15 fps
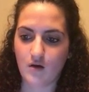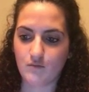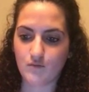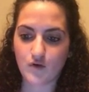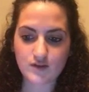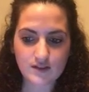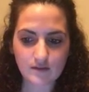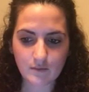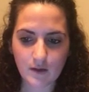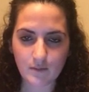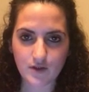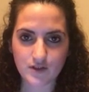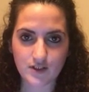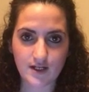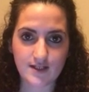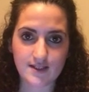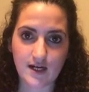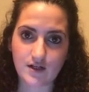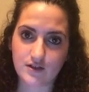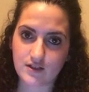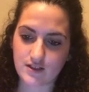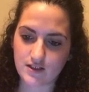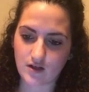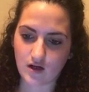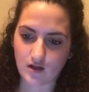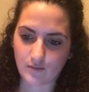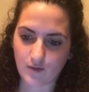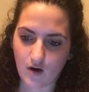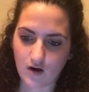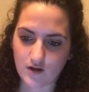Most of my budget is actually
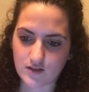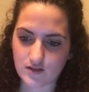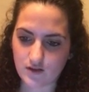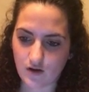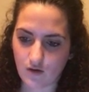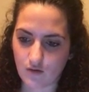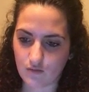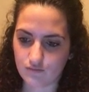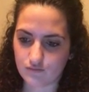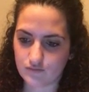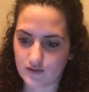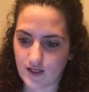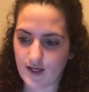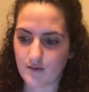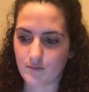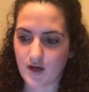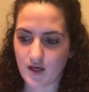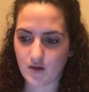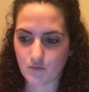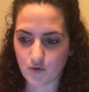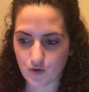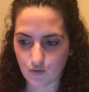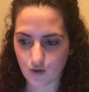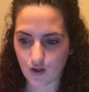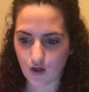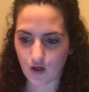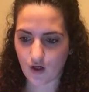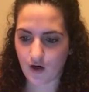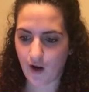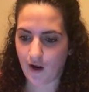startup costs, so like my
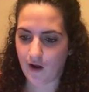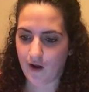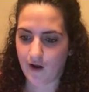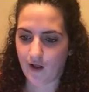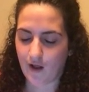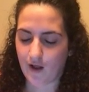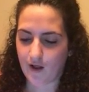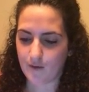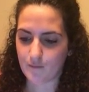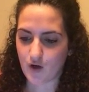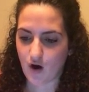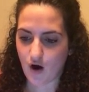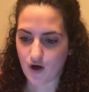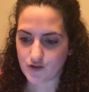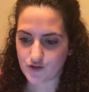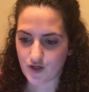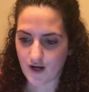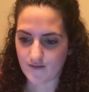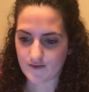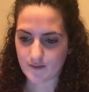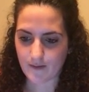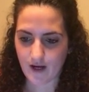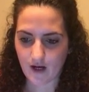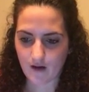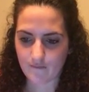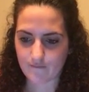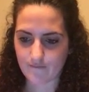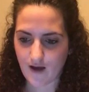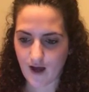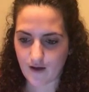computer, a hard drive to back
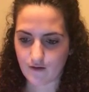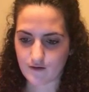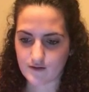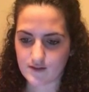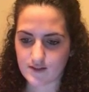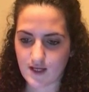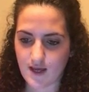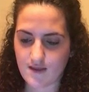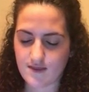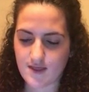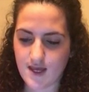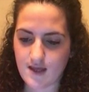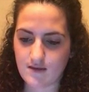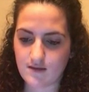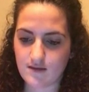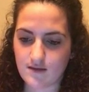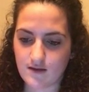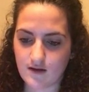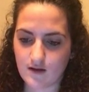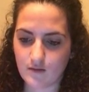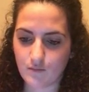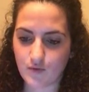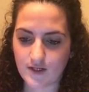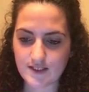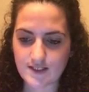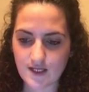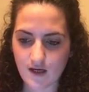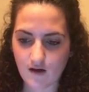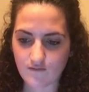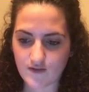up files, and then the
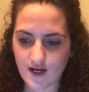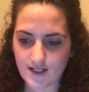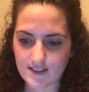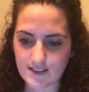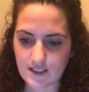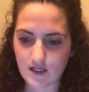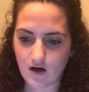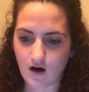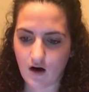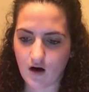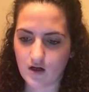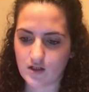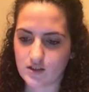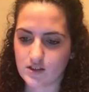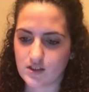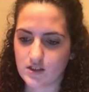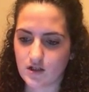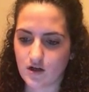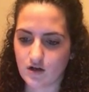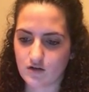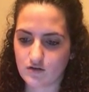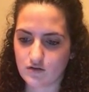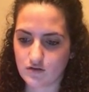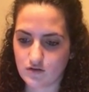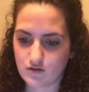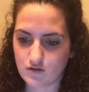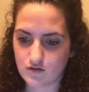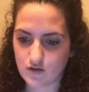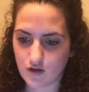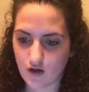printing of the ID cards, the
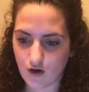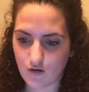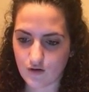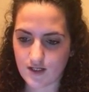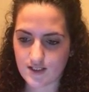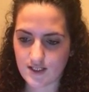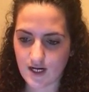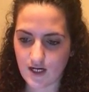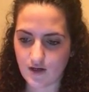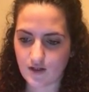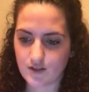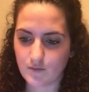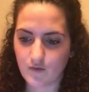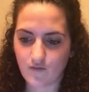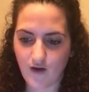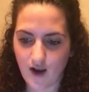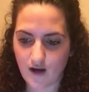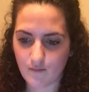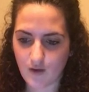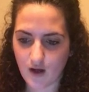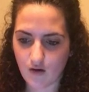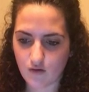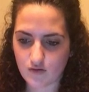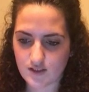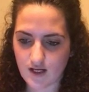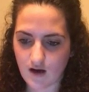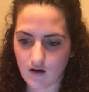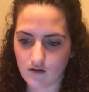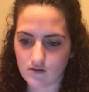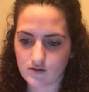to-go containers provided by
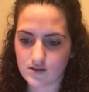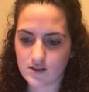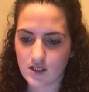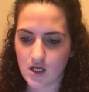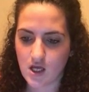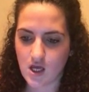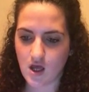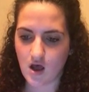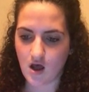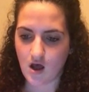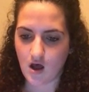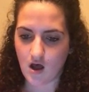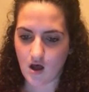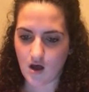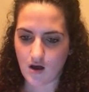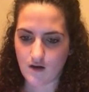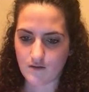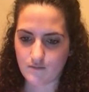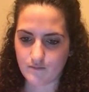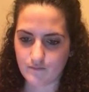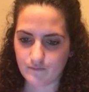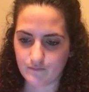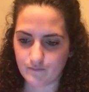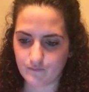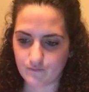hotels, and